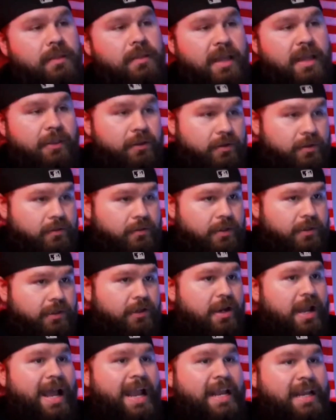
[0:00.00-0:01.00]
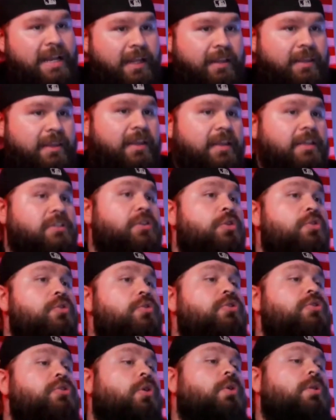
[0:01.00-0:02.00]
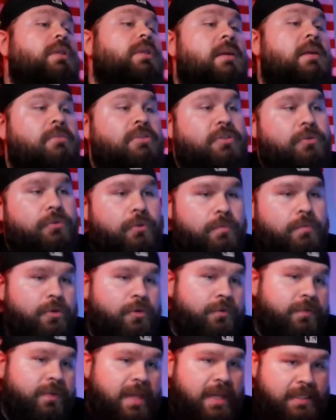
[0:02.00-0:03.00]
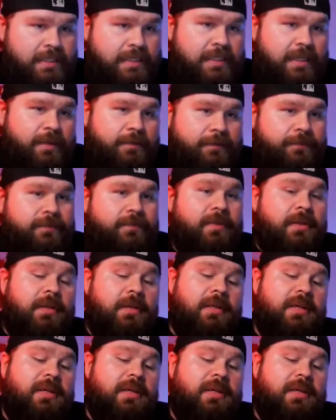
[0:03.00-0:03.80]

they're hiding things. Who told them to remove that stuff?